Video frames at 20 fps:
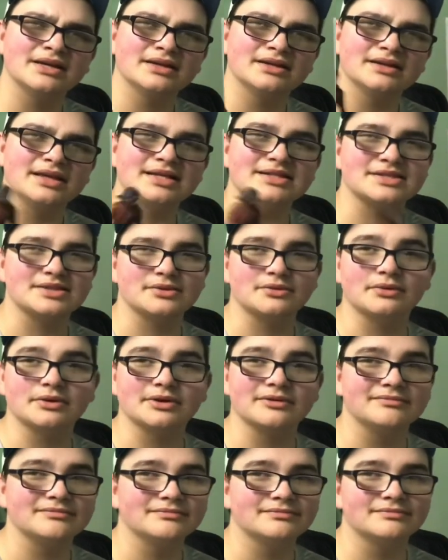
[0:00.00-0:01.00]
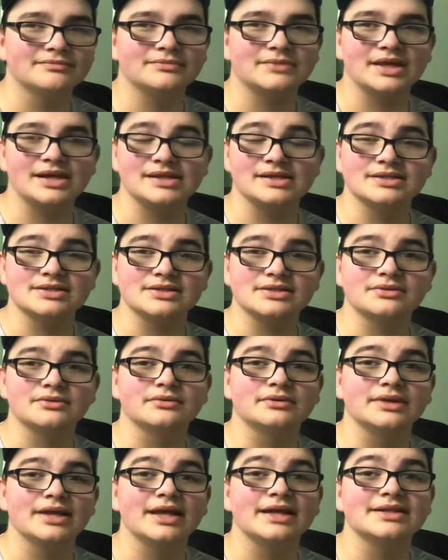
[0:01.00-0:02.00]
That's Thor. That is Thor.
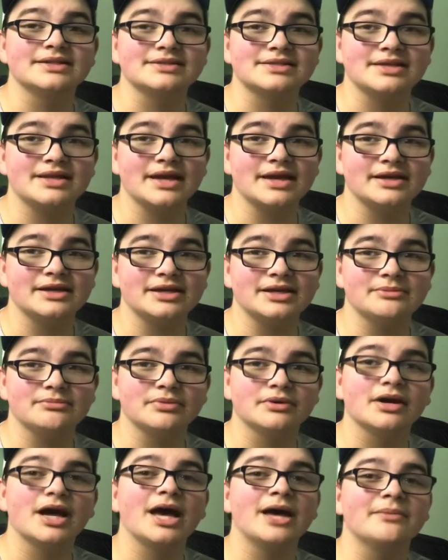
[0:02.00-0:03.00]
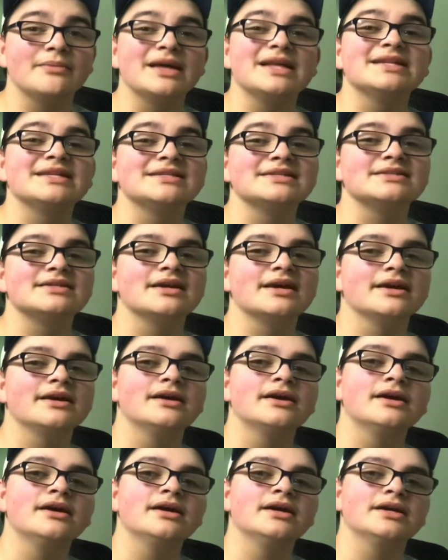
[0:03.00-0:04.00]
That is the gatekeeper. I meant to say,
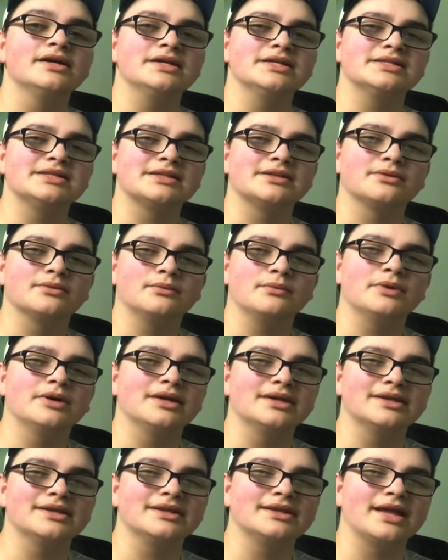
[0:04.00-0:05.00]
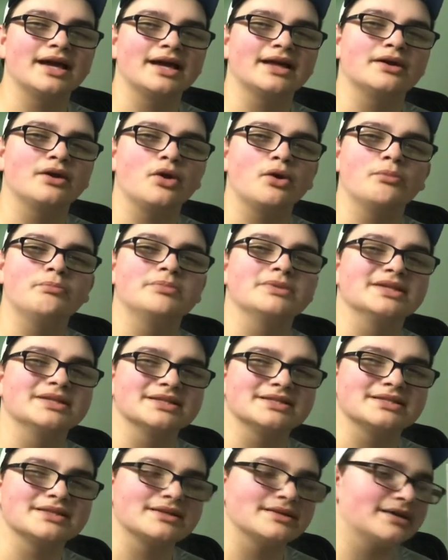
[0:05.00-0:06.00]
he's the one that
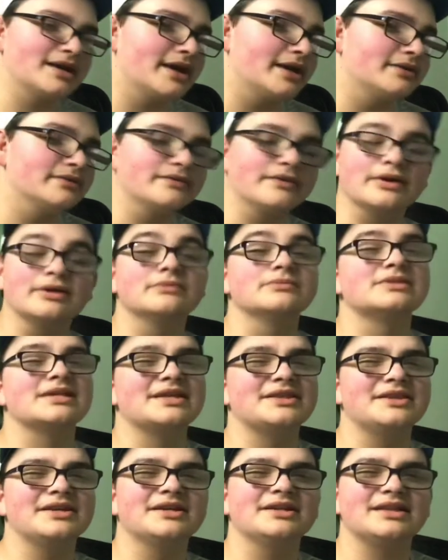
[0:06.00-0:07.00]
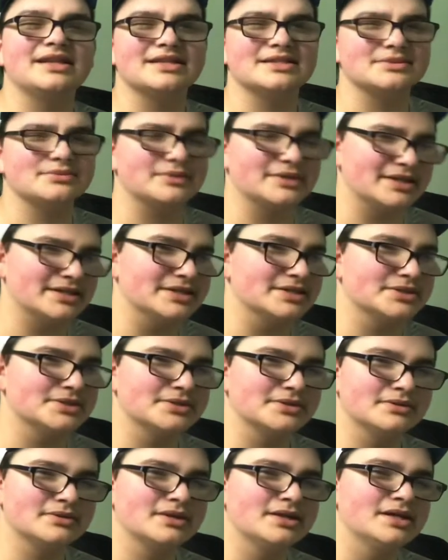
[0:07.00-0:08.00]
opens the Nine Realms. I think that's what his
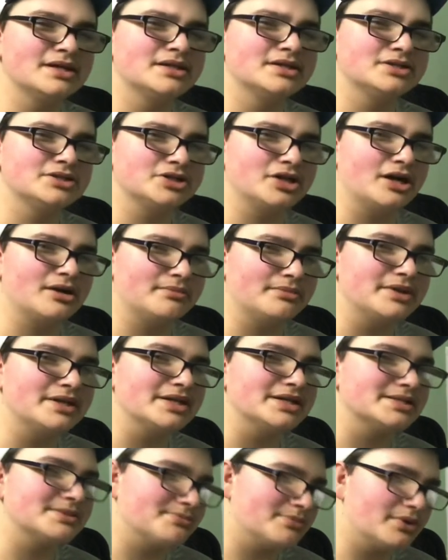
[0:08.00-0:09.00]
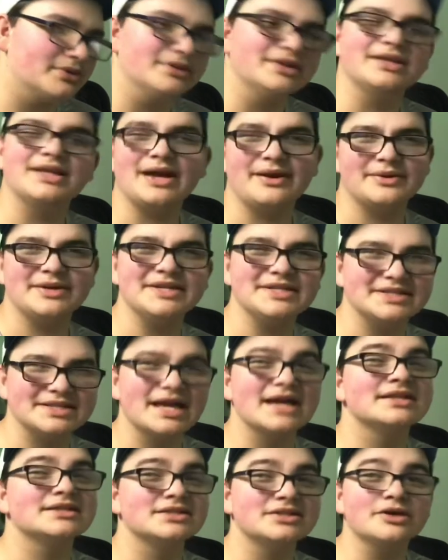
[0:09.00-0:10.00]
job is. But now he's
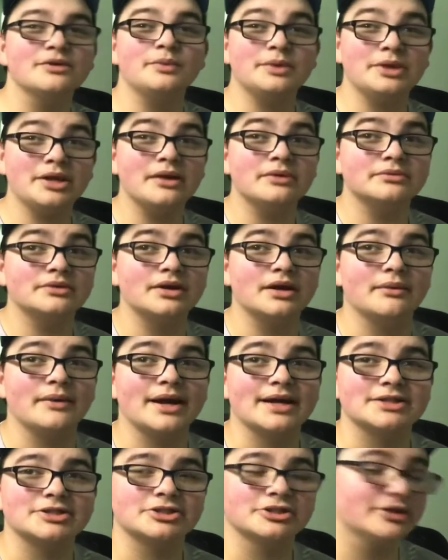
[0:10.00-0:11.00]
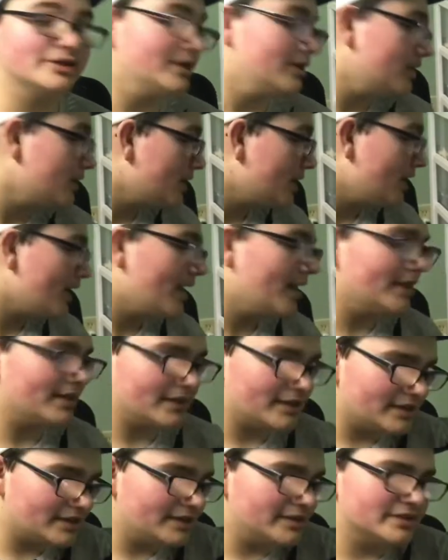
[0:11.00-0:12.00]
dead, so we don't know, actually. And
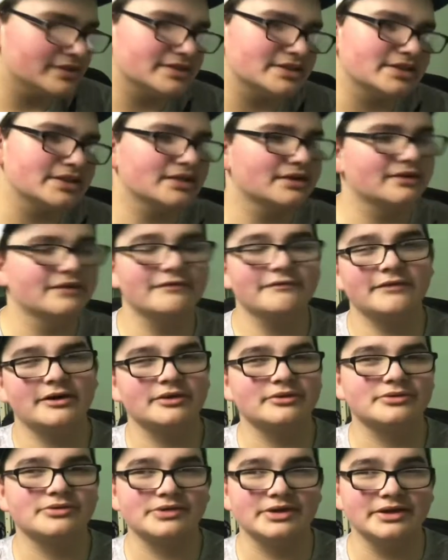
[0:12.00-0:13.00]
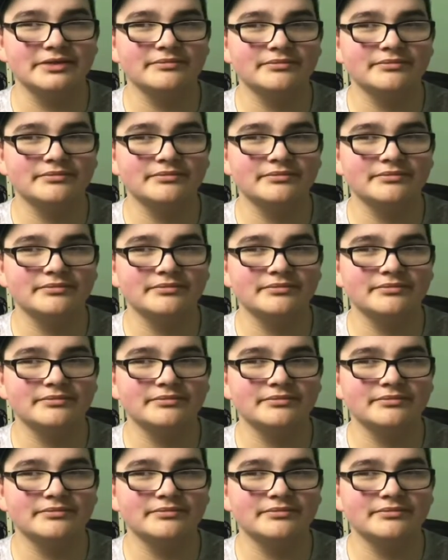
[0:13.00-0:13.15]
then here's a Valkyrie.